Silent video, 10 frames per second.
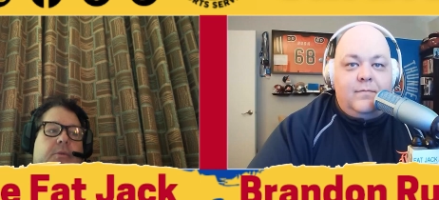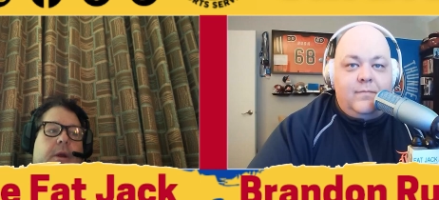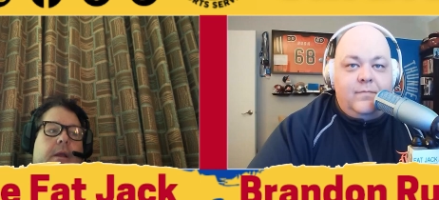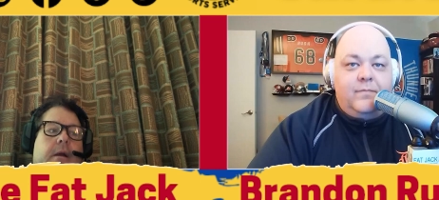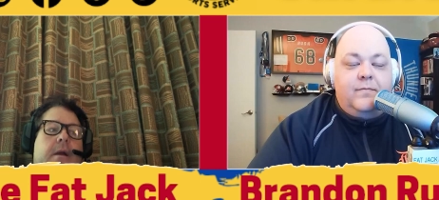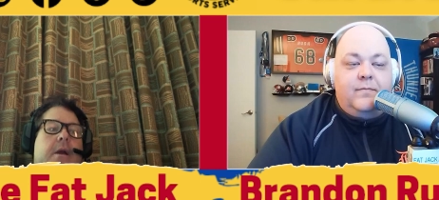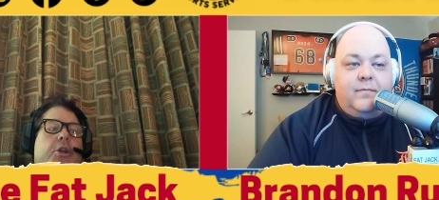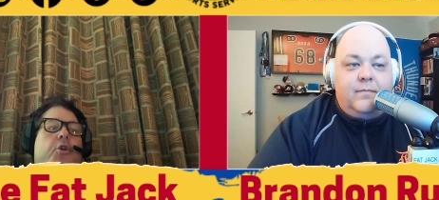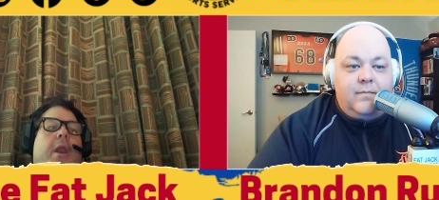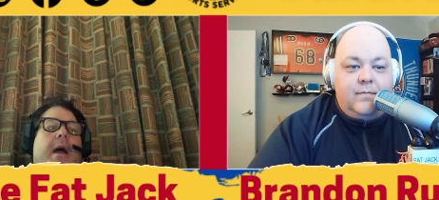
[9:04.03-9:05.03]
Speaker 1: week,
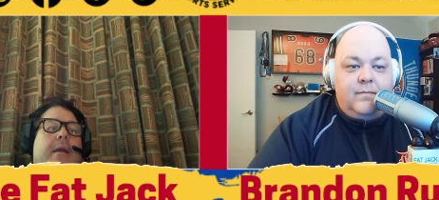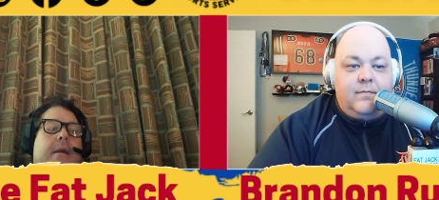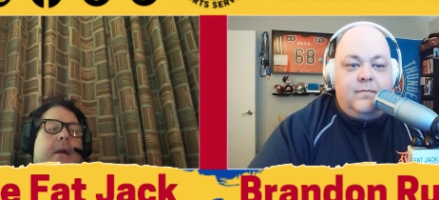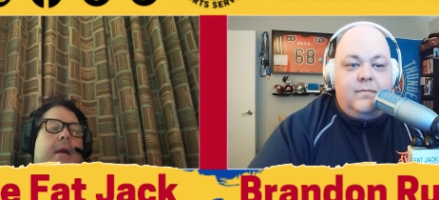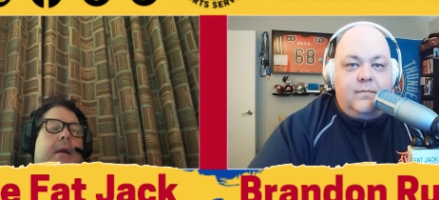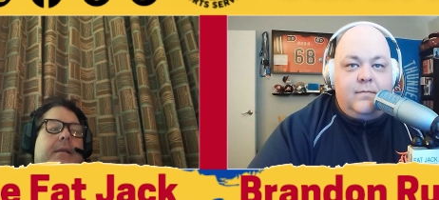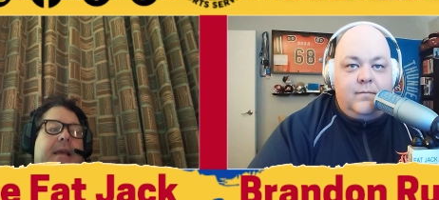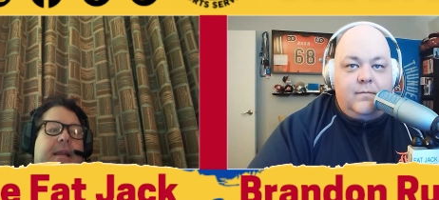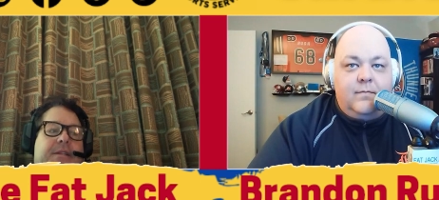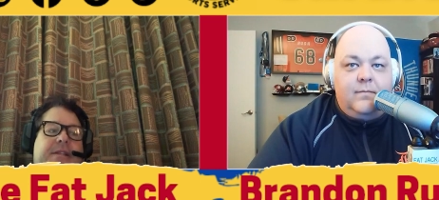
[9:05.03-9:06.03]
you like
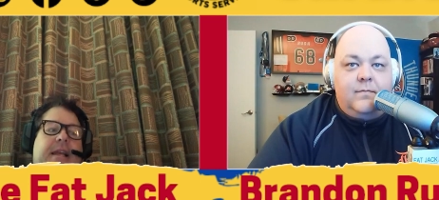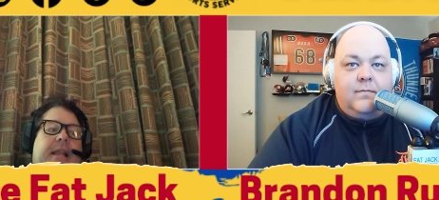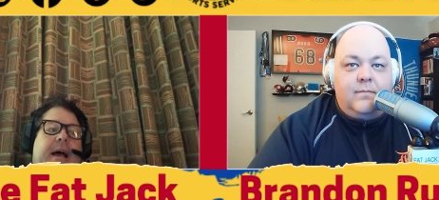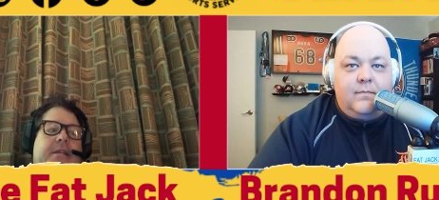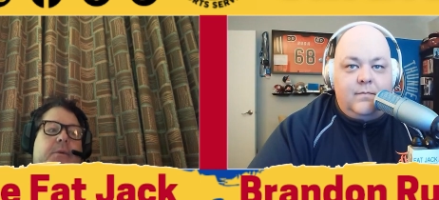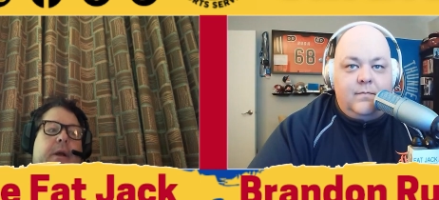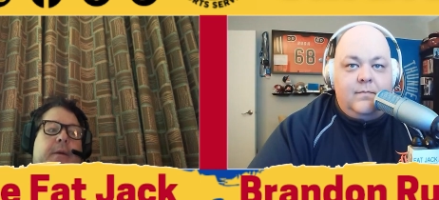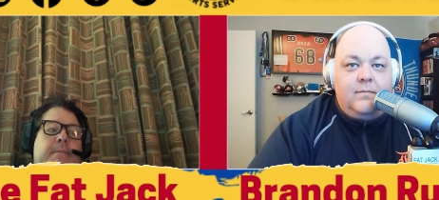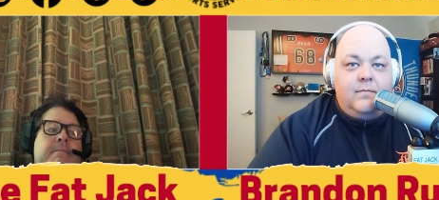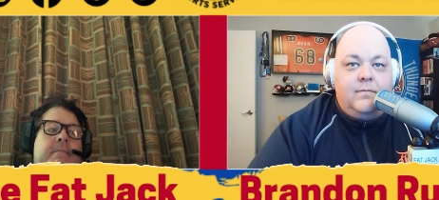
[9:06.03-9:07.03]
Tennessee last week,
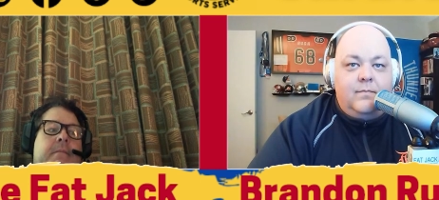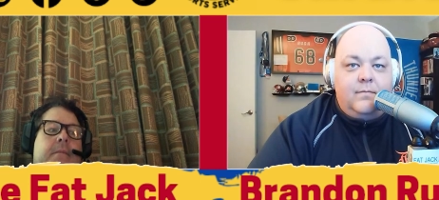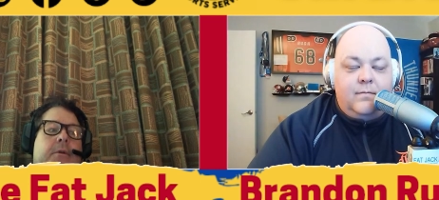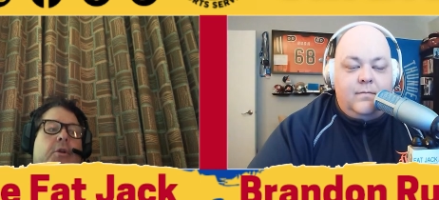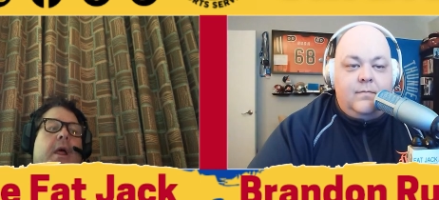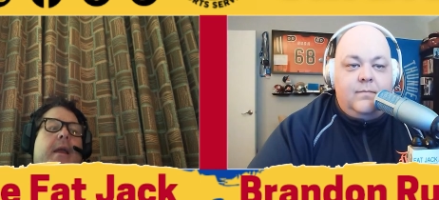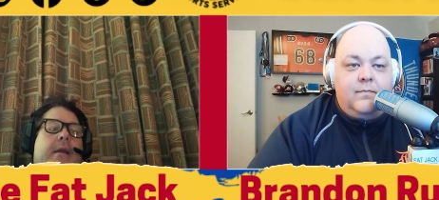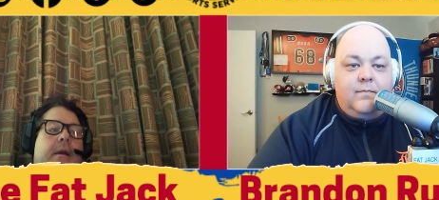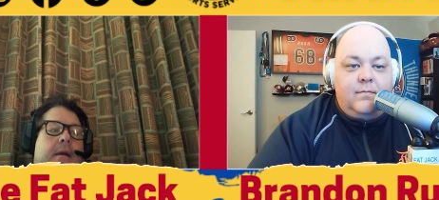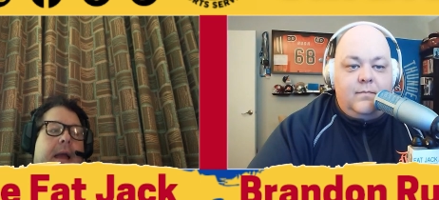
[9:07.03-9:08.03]
you
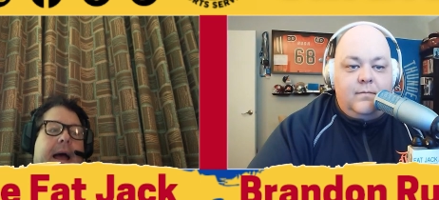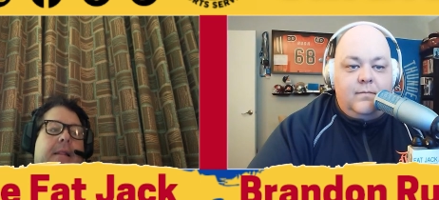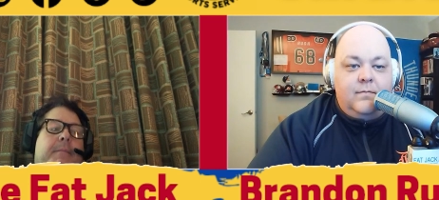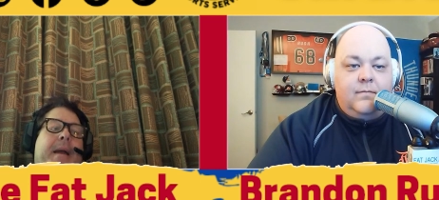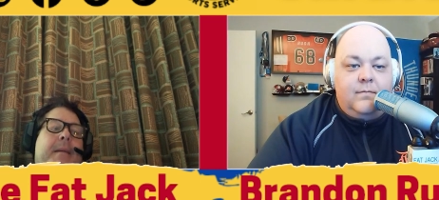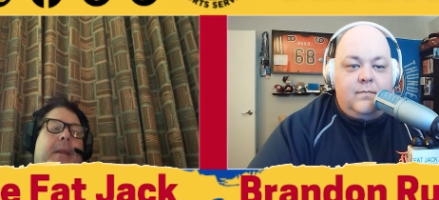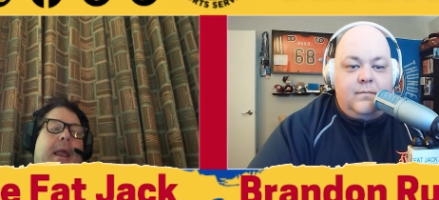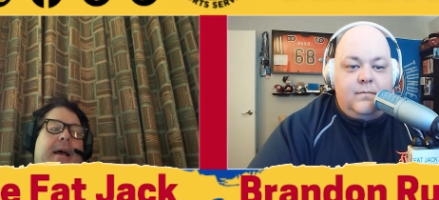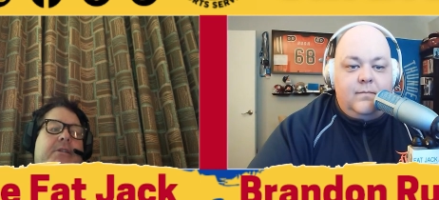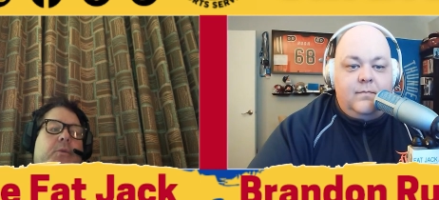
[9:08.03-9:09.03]
like Alabama
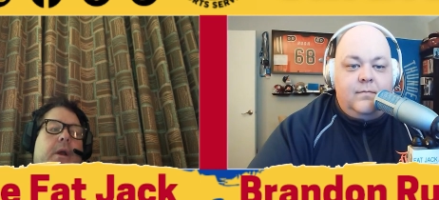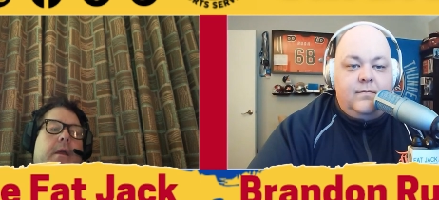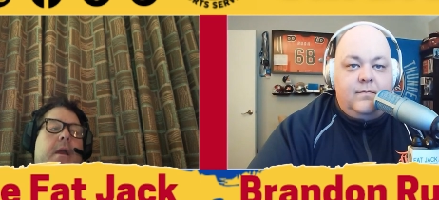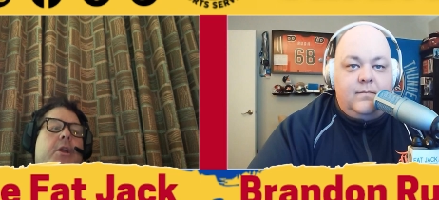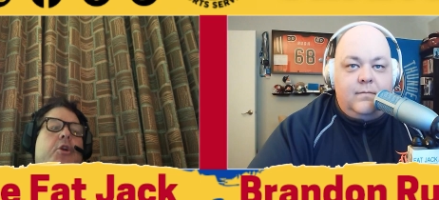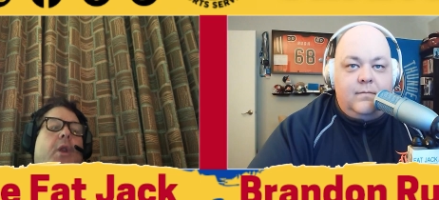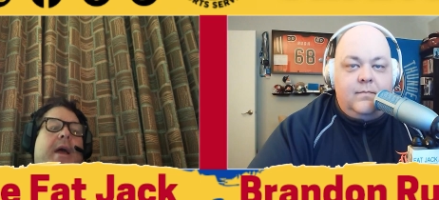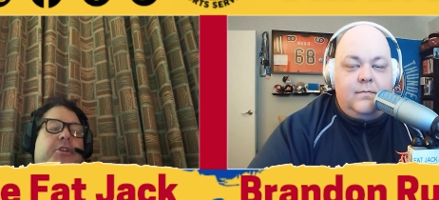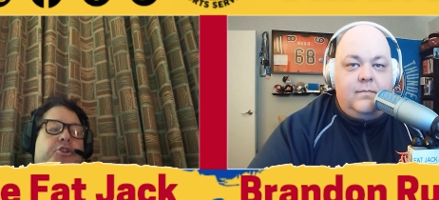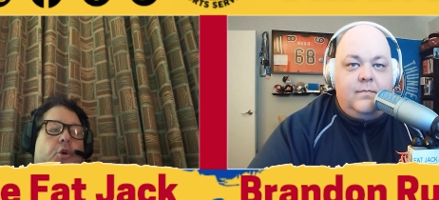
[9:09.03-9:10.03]
last week, you
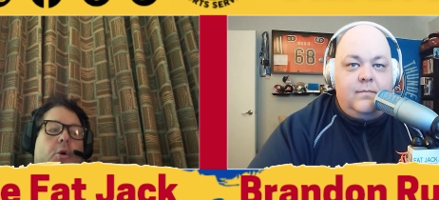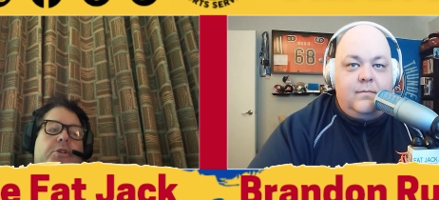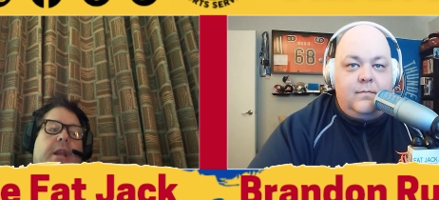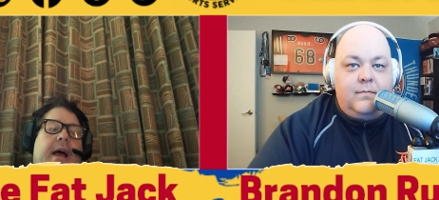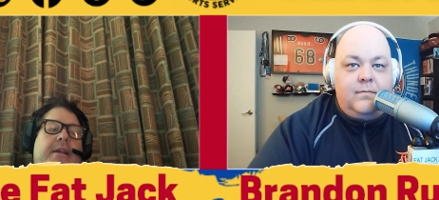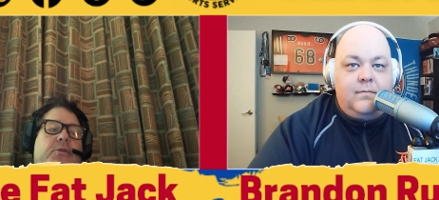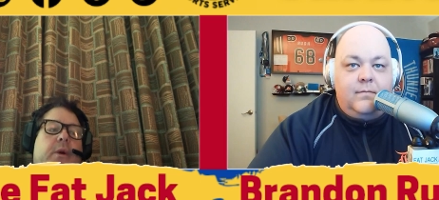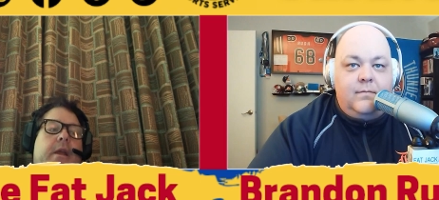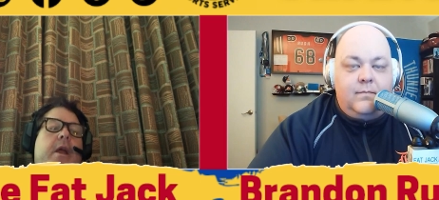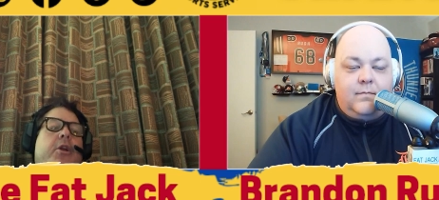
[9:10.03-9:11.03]
like Georgia last
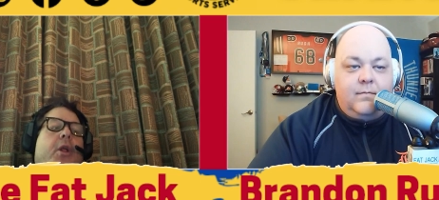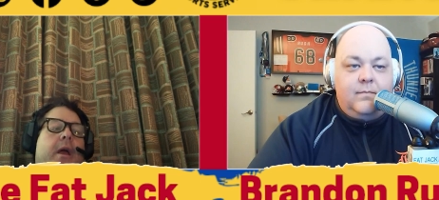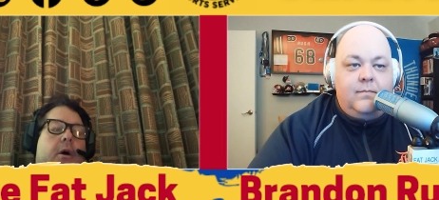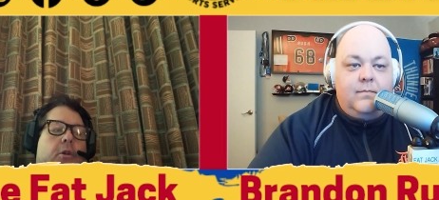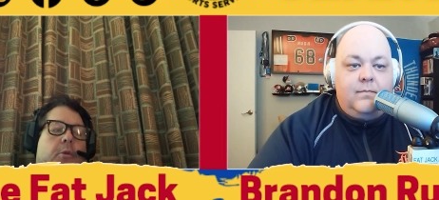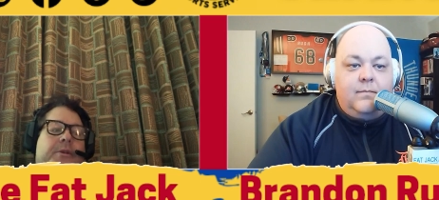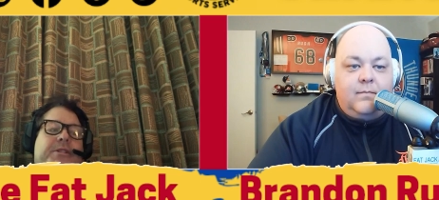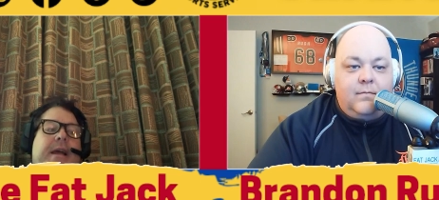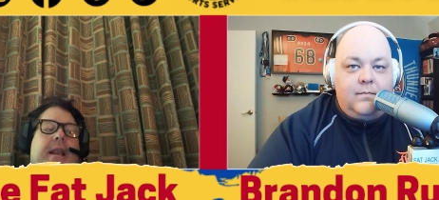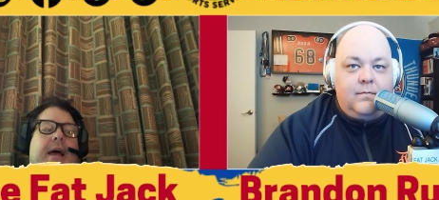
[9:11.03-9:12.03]
week, you like Oklahoma
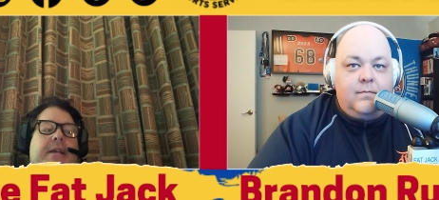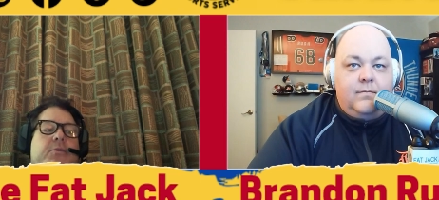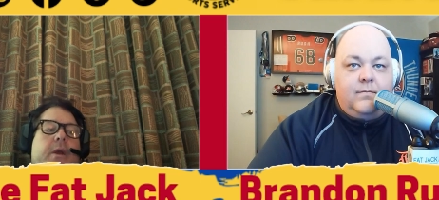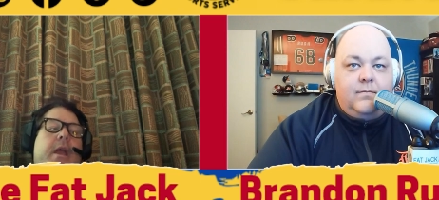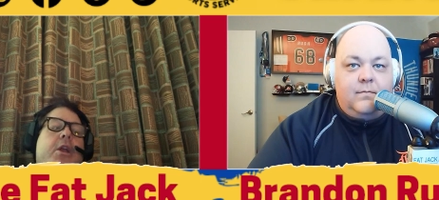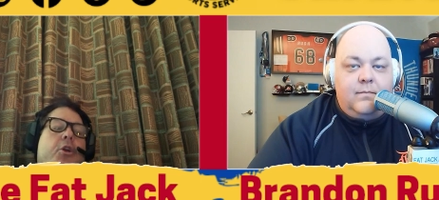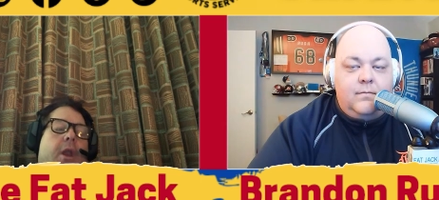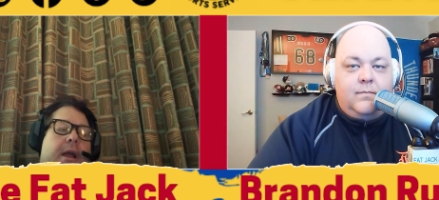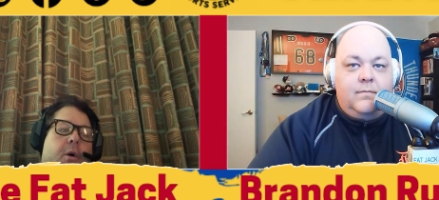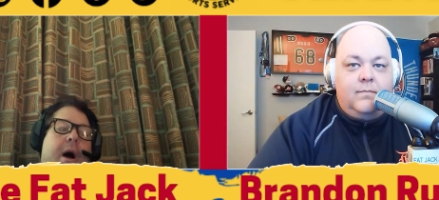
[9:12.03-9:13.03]
State last week, you
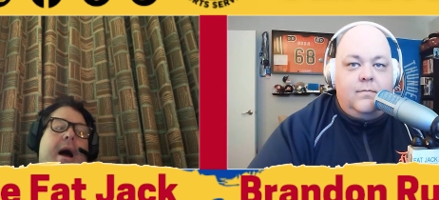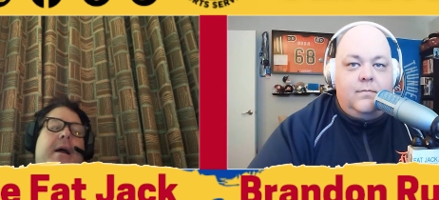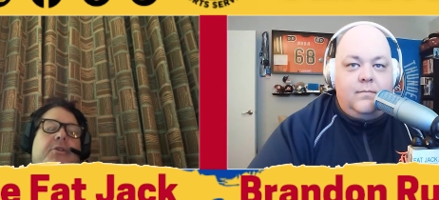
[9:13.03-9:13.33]
like Ohio